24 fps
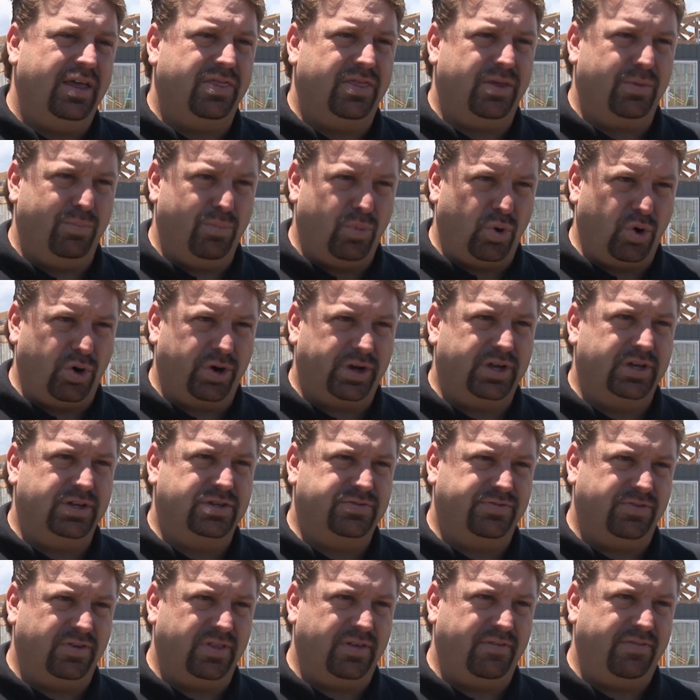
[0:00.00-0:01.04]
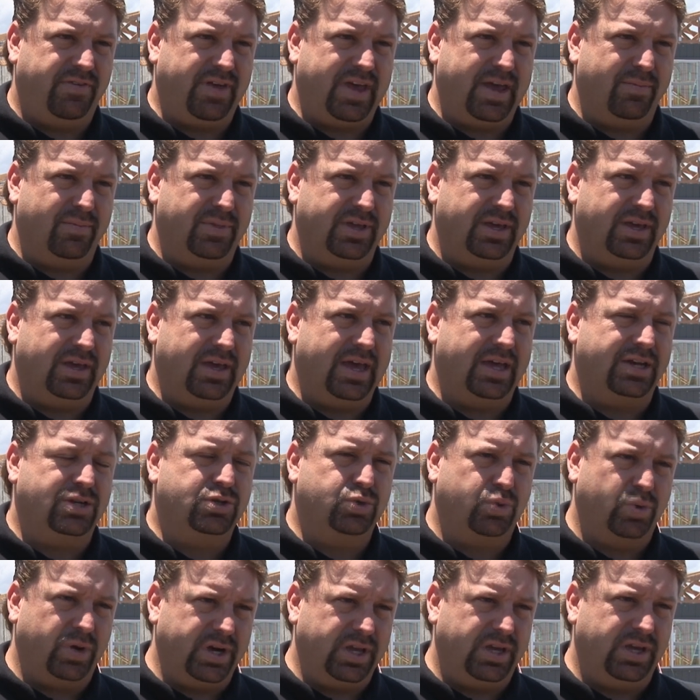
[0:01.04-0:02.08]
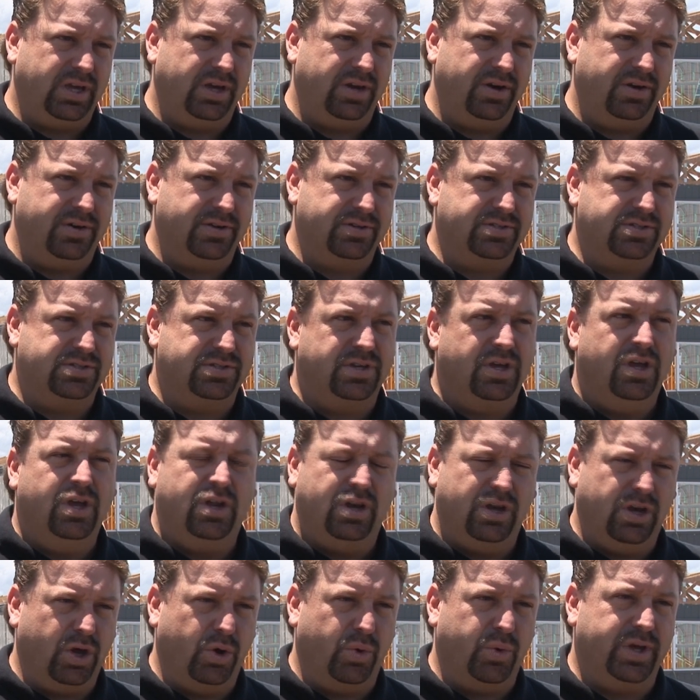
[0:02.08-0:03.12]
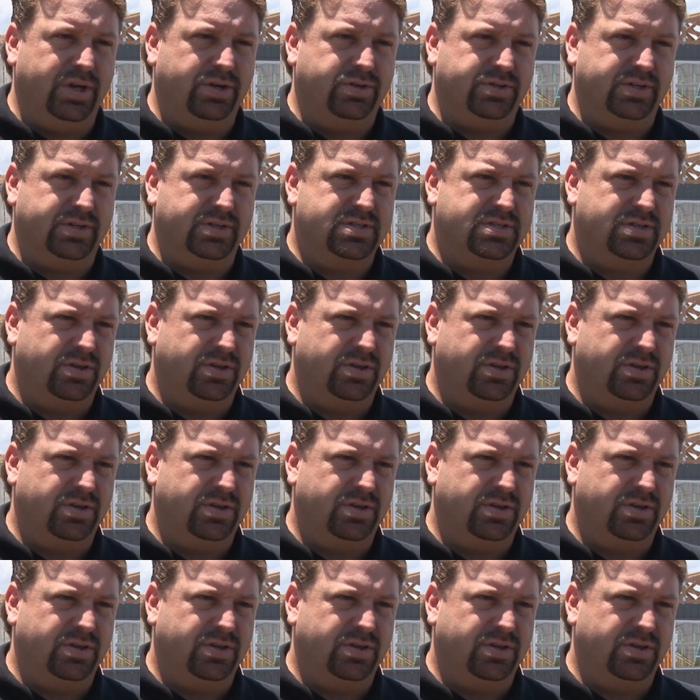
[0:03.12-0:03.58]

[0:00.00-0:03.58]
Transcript: the mortgage for the family at 20 years, no interest.